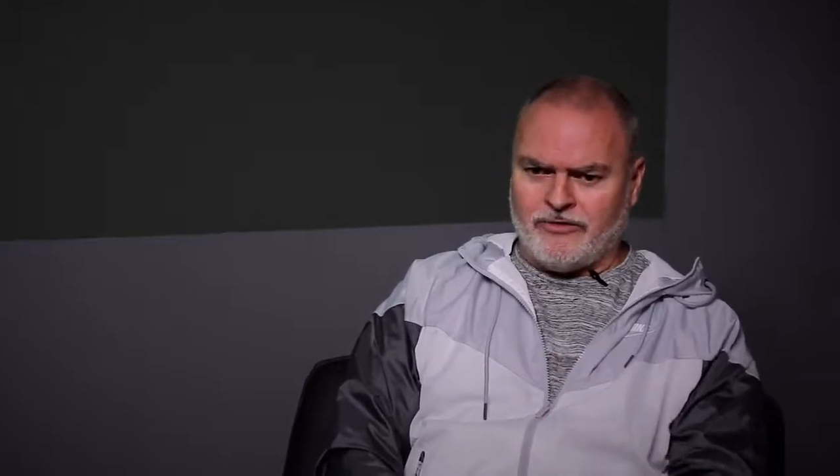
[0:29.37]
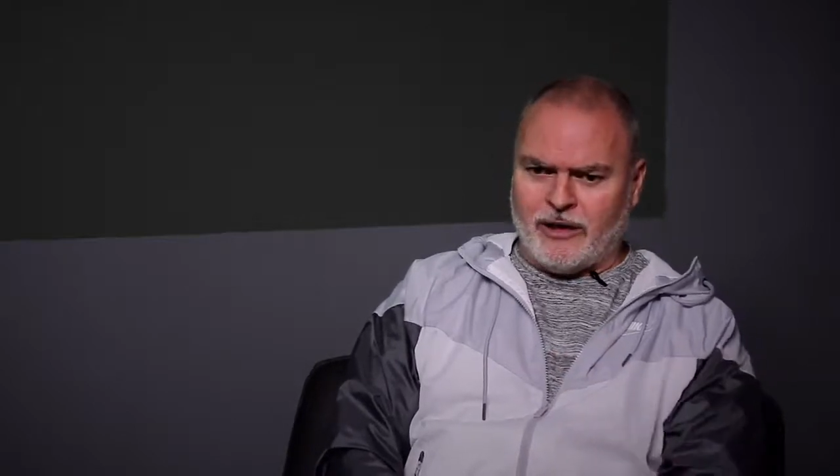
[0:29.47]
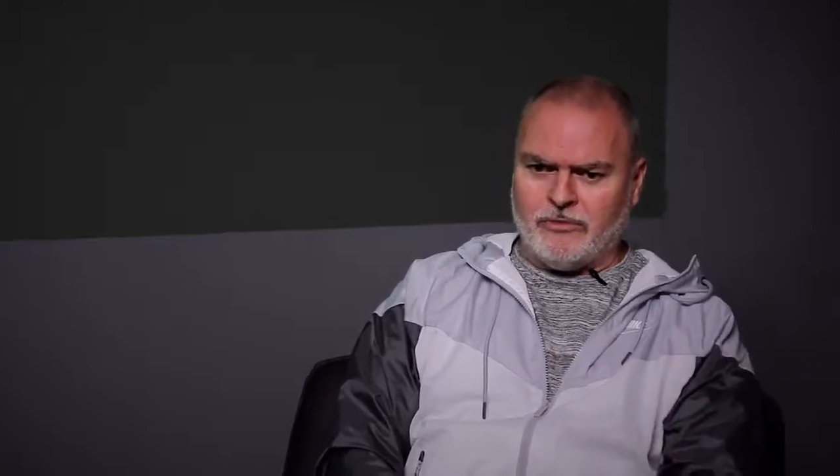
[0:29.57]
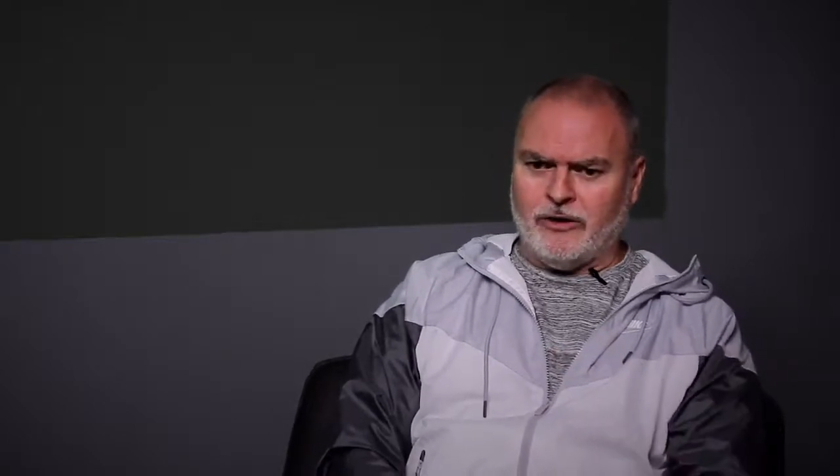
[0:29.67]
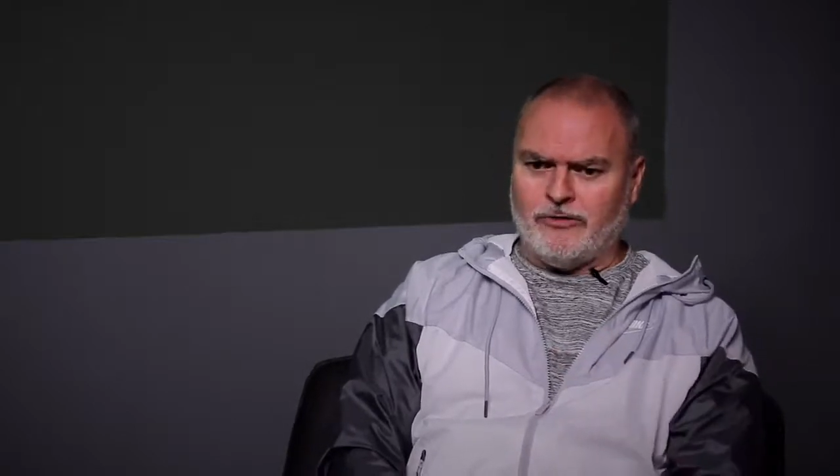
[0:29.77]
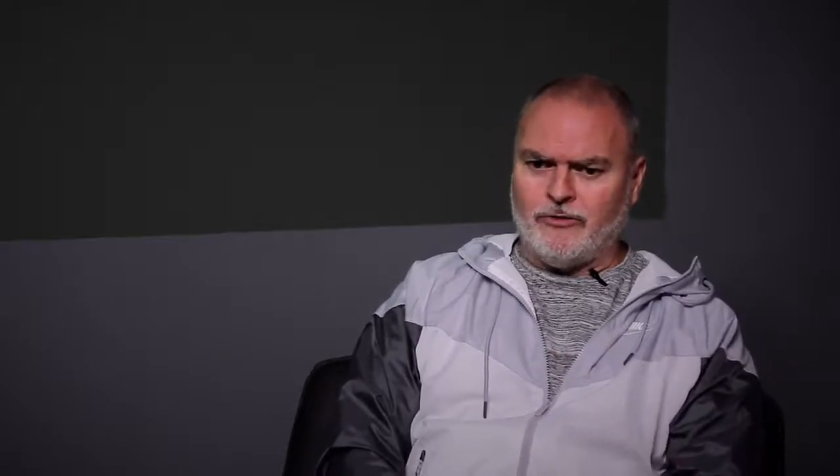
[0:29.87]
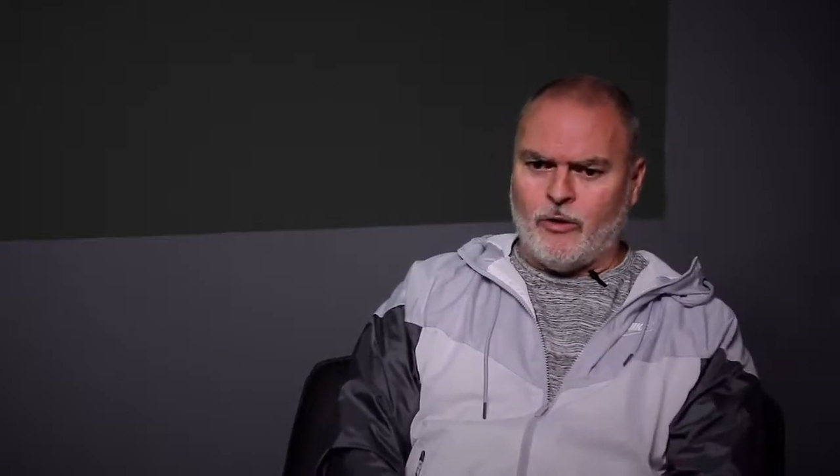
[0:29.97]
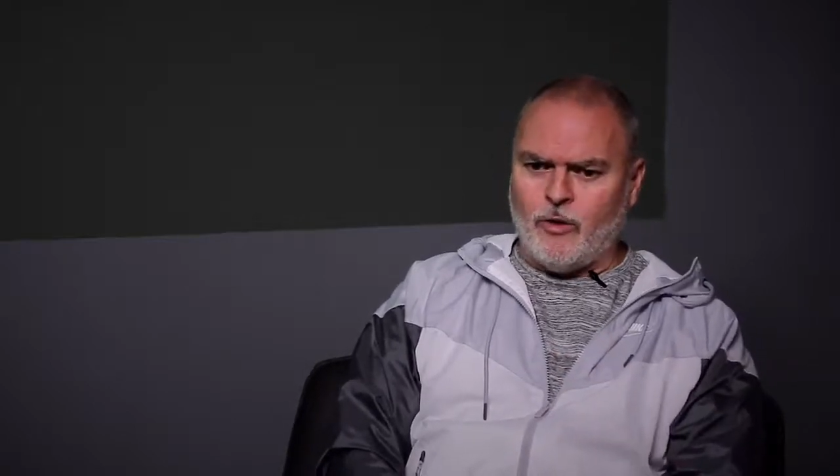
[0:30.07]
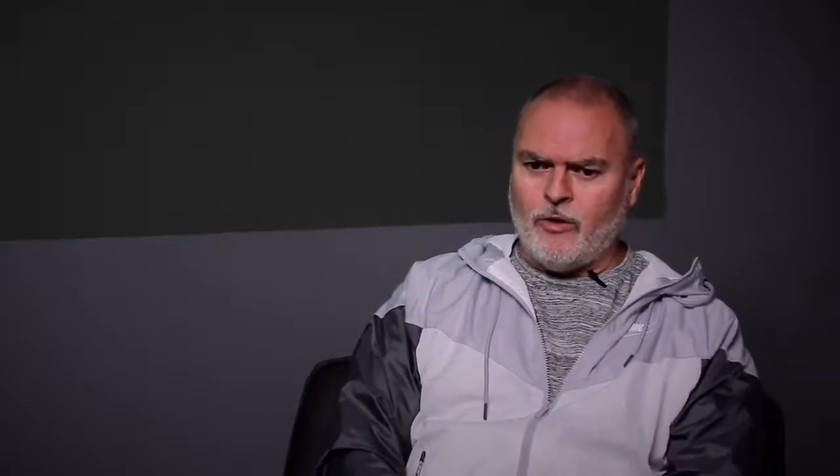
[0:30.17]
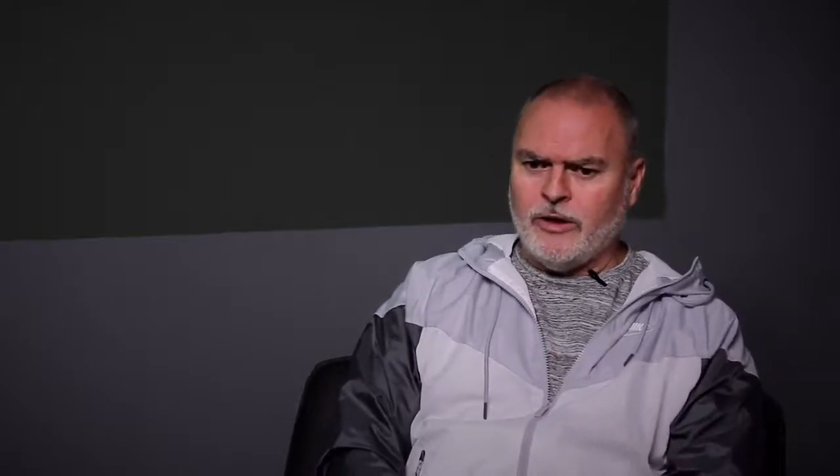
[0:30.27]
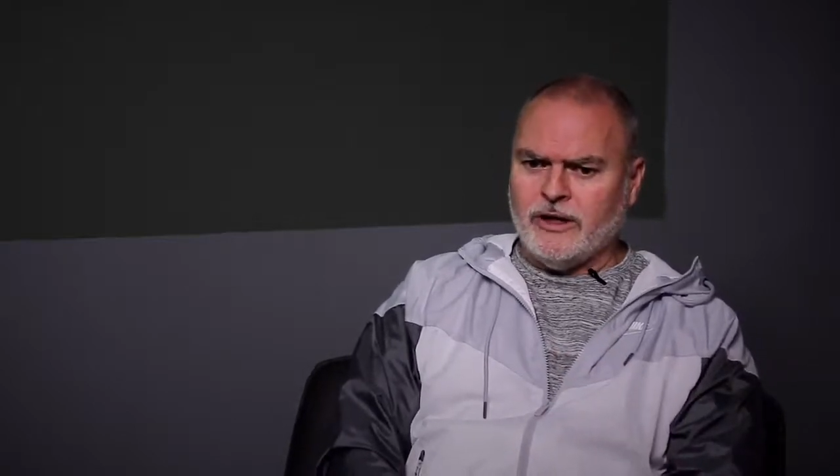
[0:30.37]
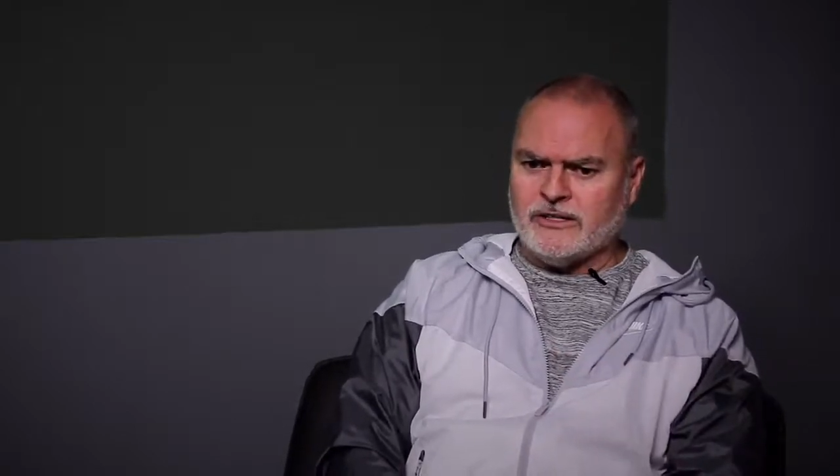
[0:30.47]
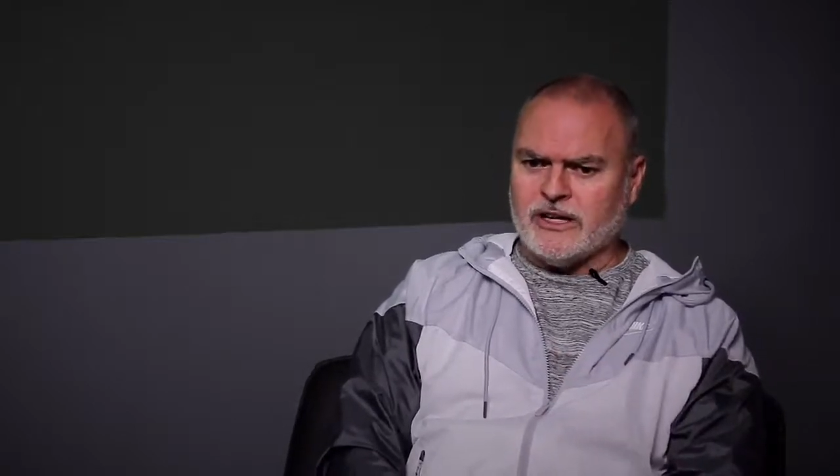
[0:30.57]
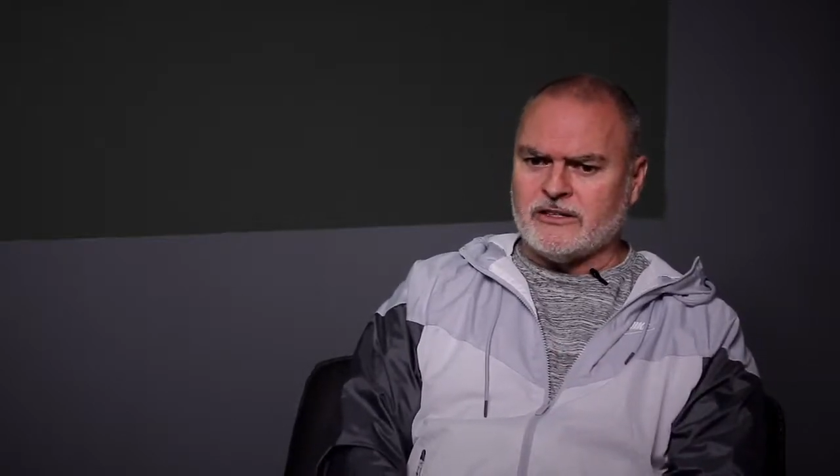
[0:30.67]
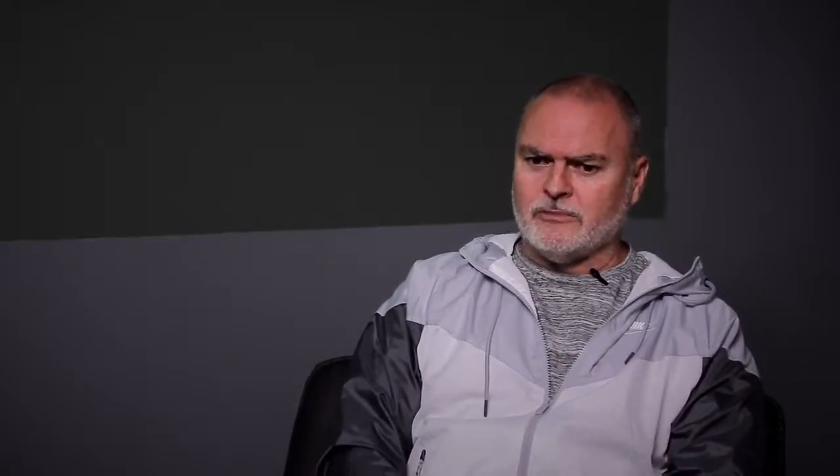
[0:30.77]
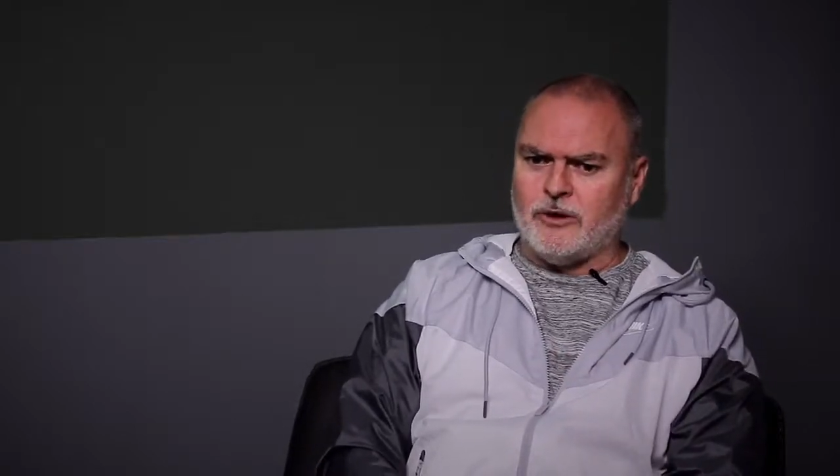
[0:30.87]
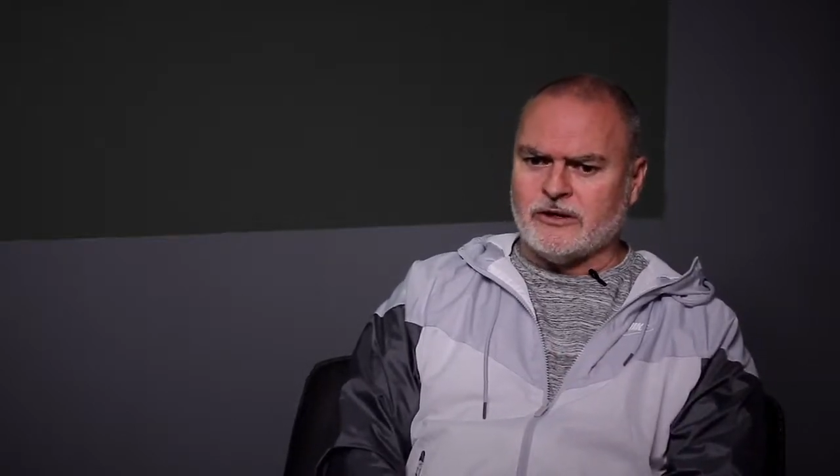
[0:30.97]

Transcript: A family of 4 tested